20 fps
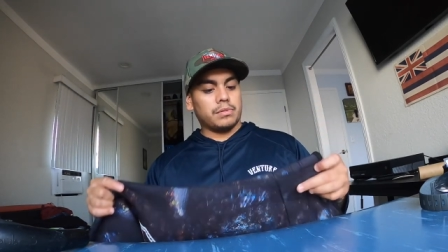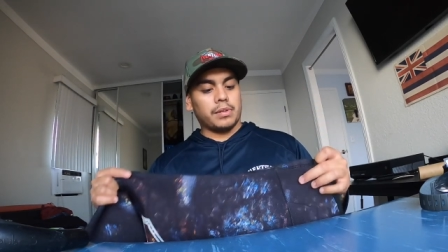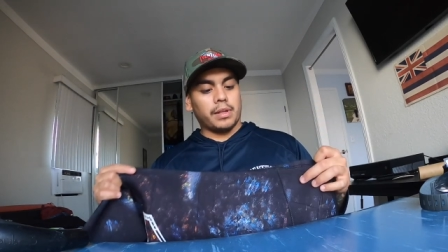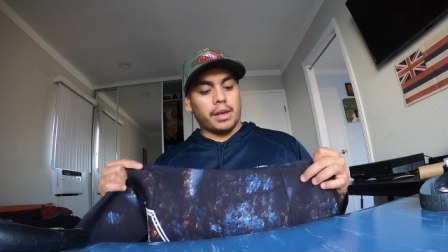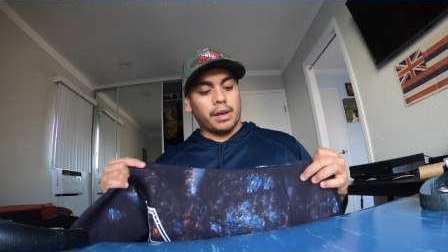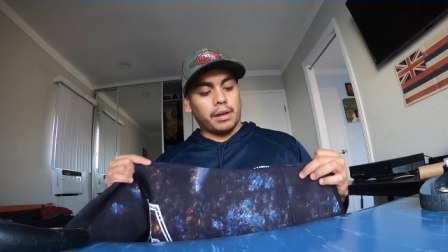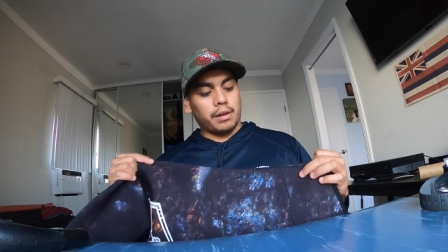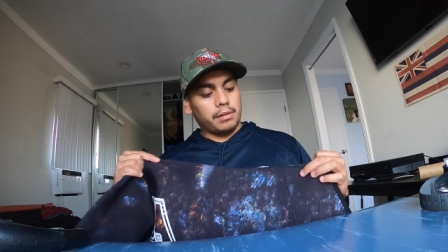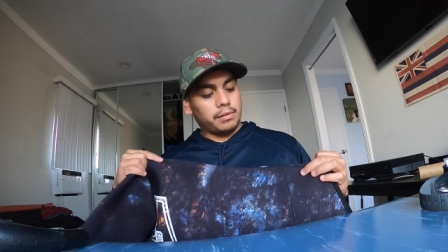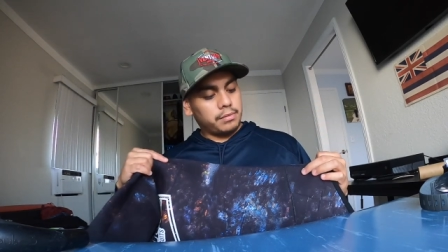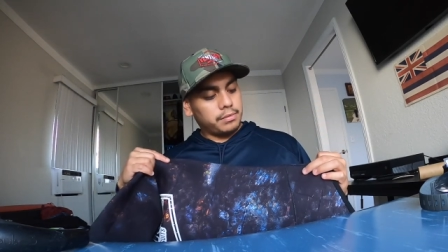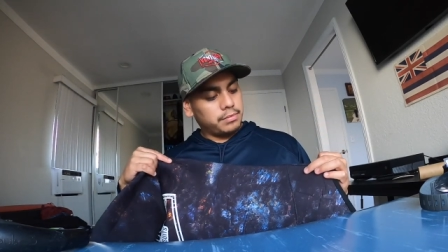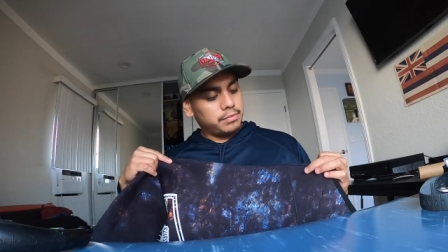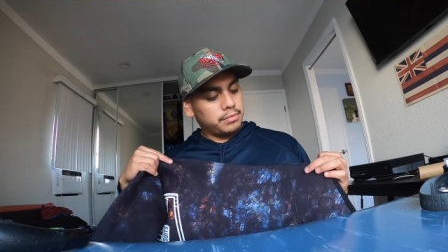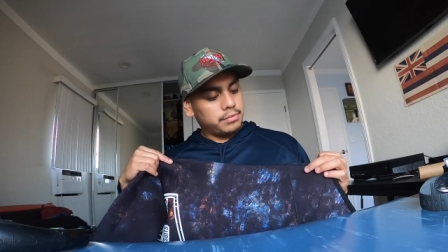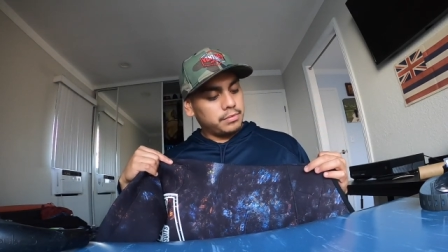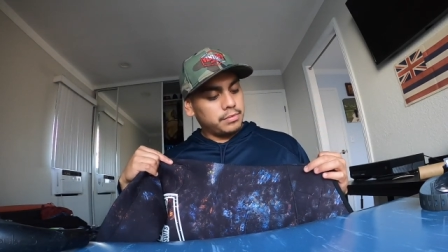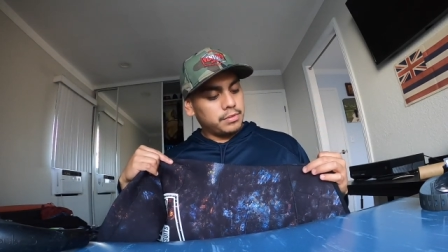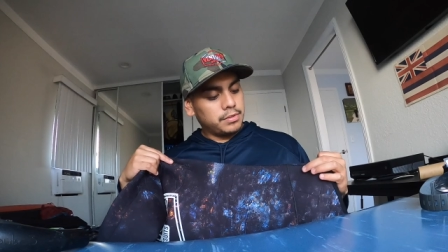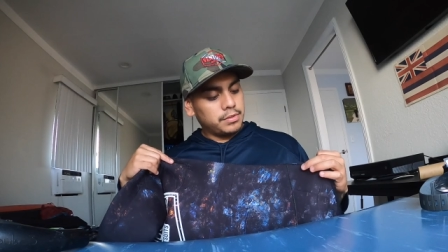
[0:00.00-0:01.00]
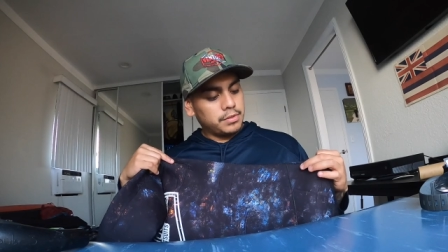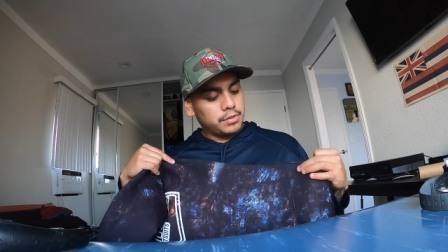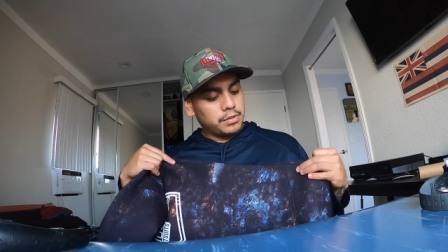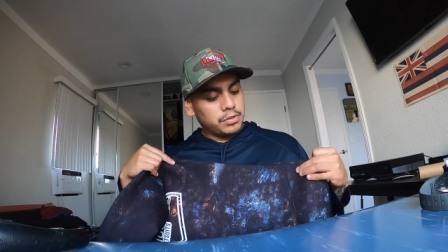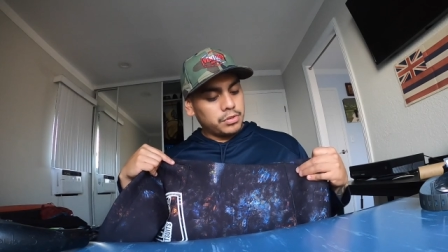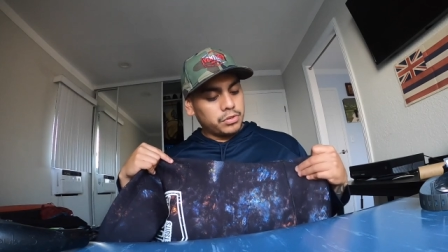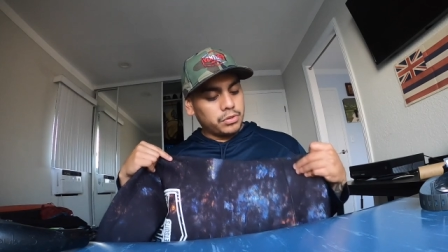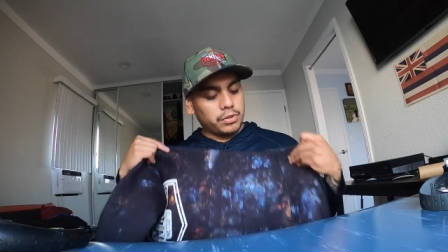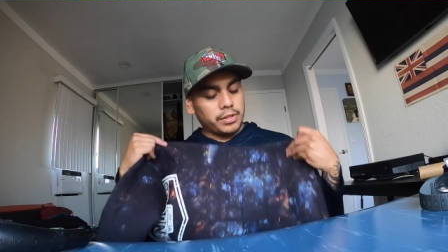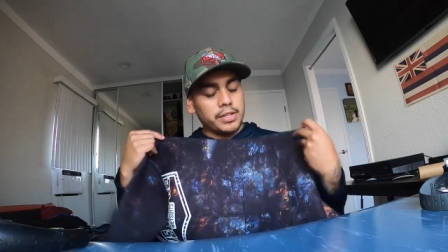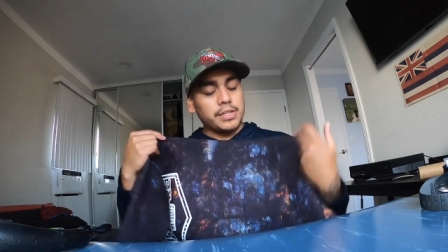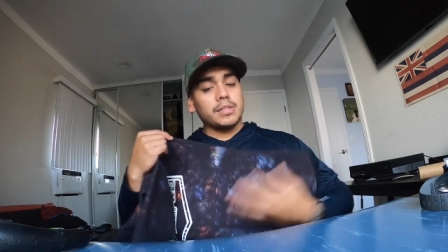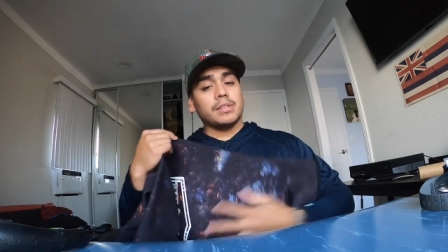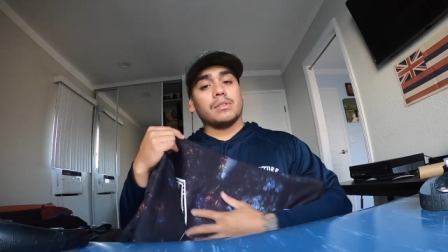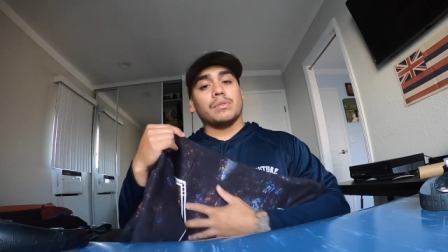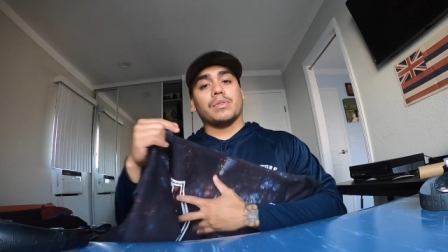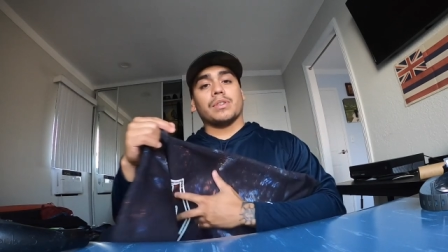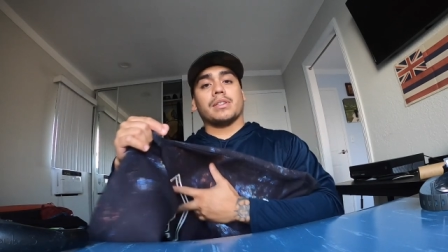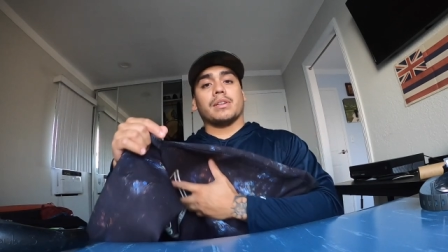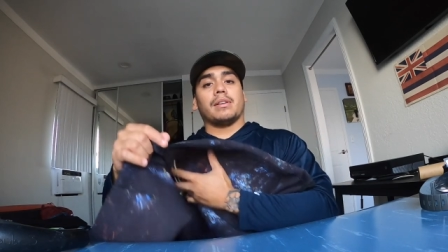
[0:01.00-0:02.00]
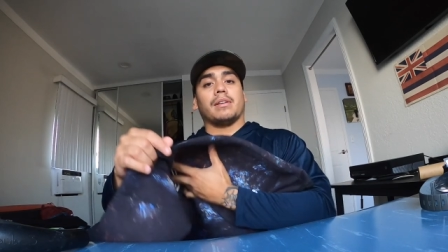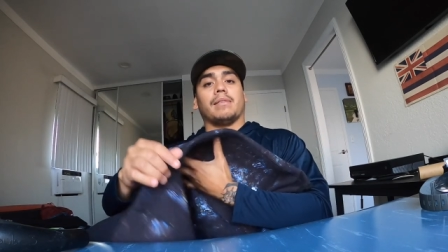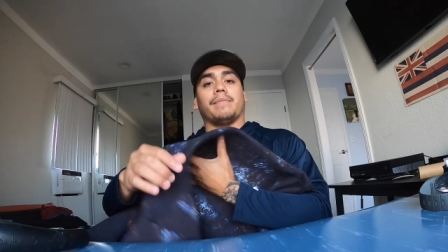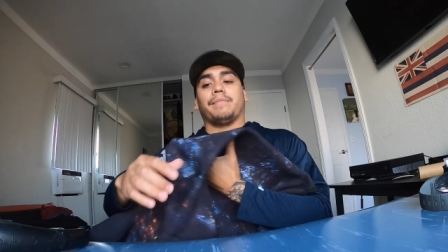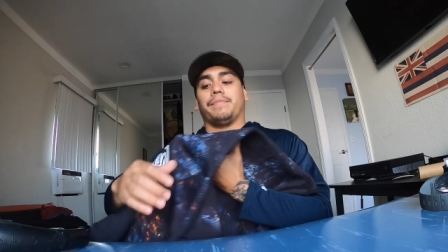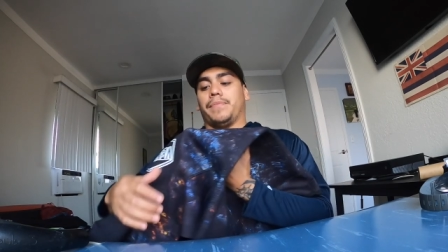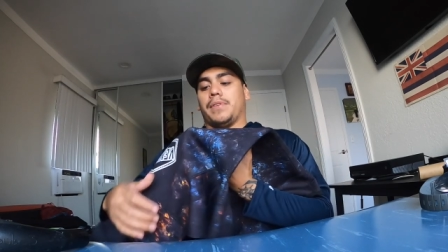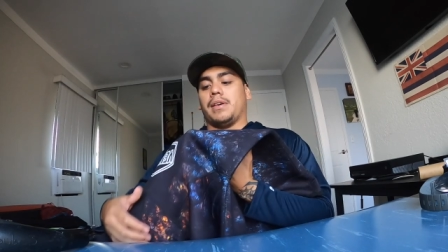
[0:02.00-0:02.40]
Yeah. So this is was a